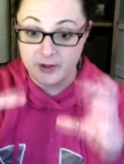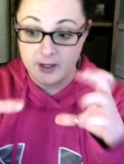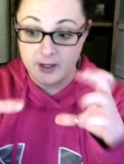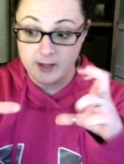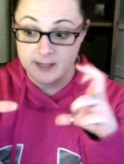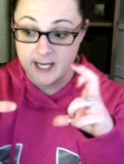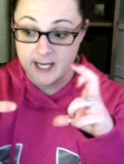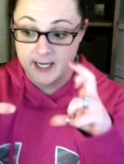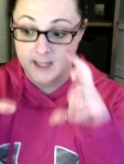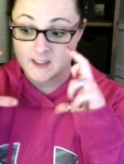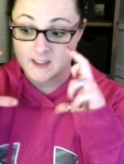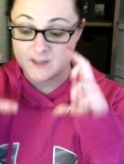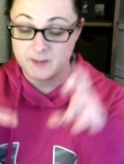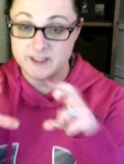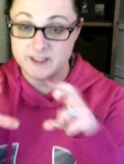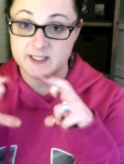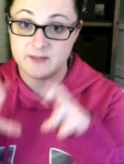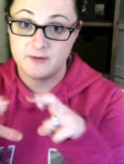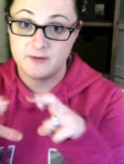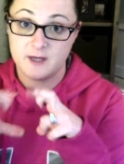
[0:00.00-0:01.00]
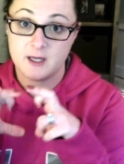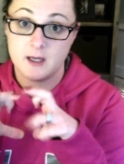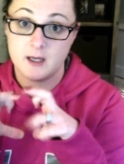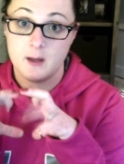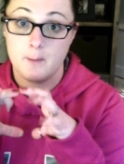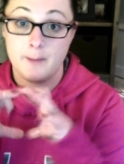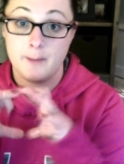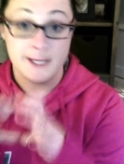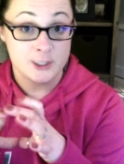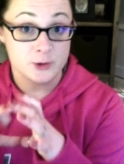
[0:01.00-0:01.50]
like a specific
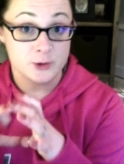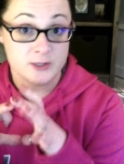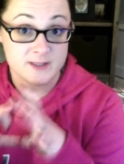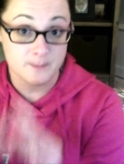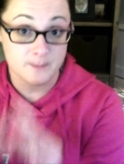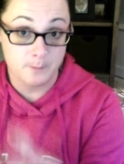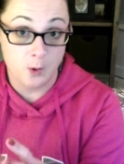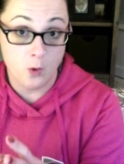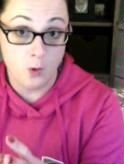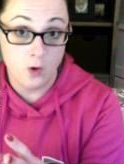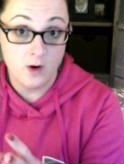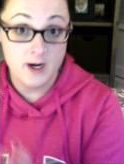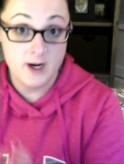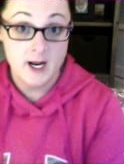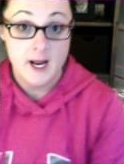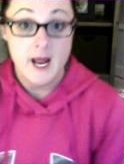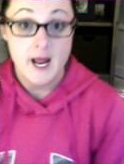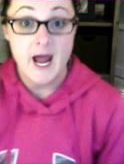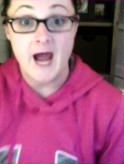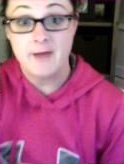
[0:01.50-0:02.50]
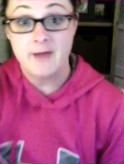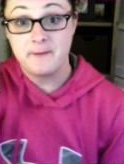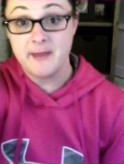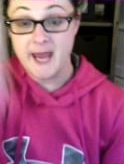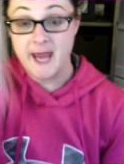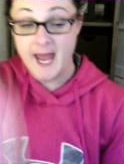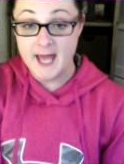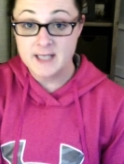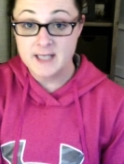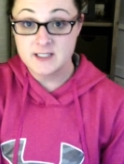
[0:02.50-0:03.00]
Pinterest board at the
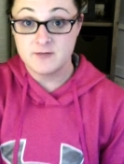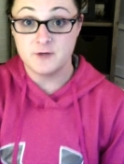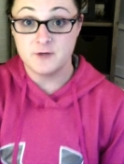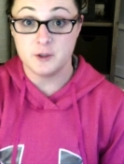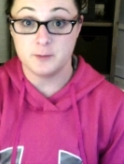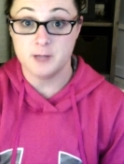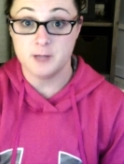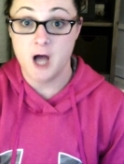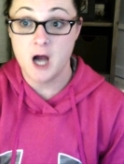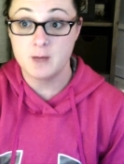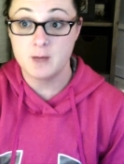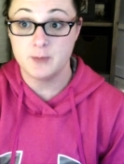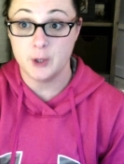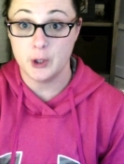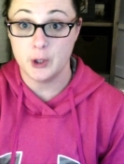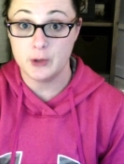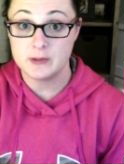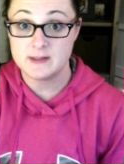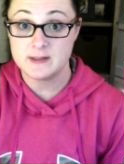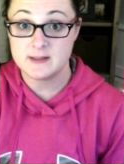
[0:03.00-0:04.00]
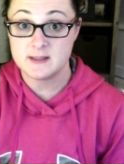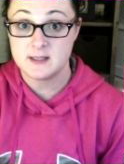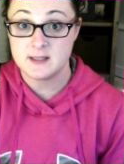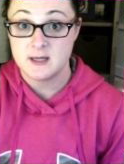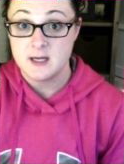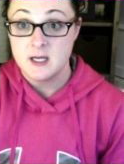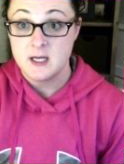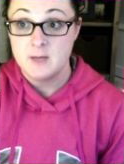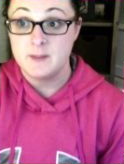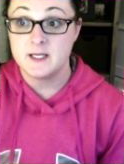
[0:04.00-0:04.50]
end of your blog post,
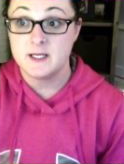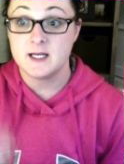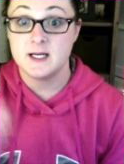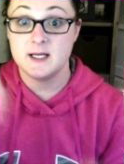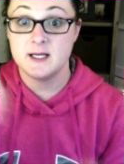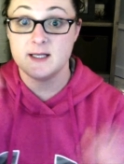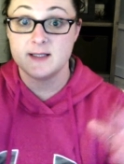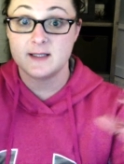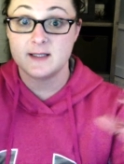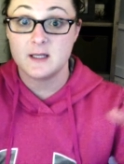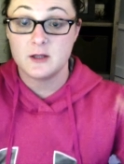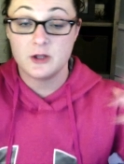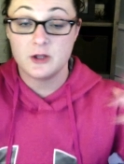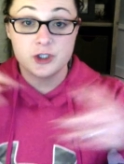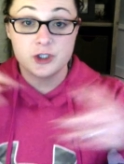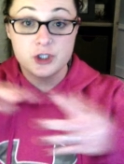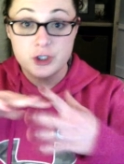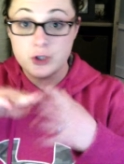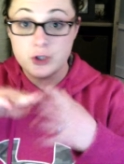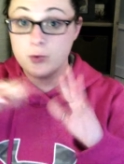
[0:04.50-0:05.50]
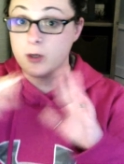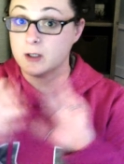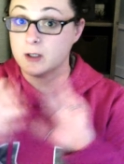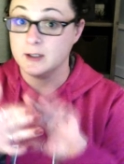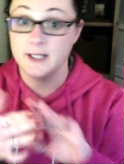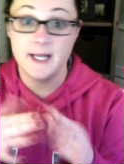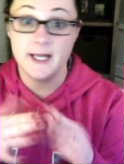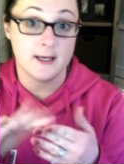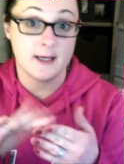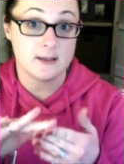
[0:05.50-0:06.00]
because the two are
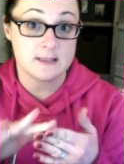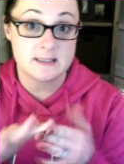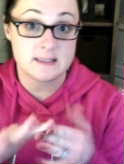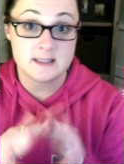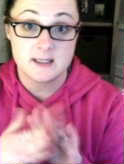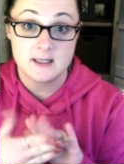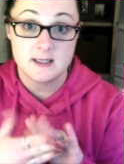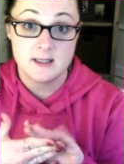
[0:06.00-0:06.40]
linked.